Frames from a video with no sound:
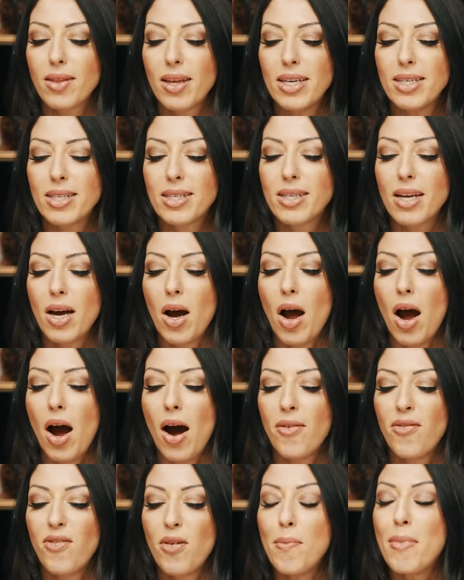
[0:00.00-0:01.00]
there's
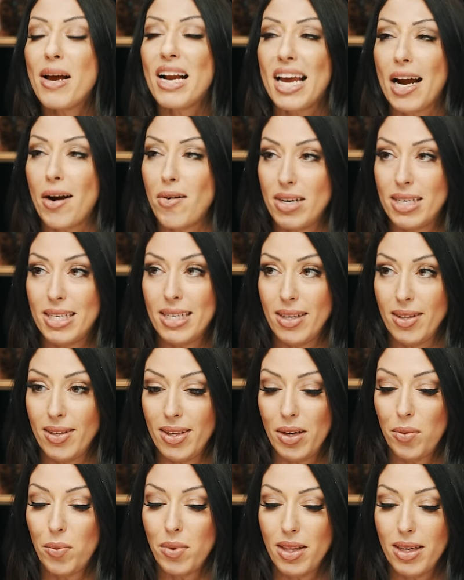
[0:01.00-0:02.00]
a familiarity
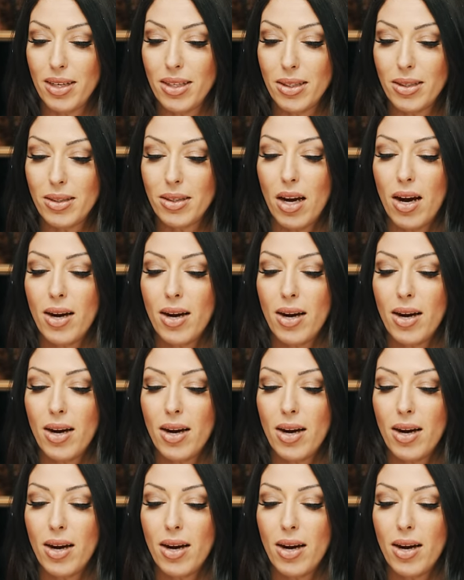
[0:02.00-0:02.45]
thing with this.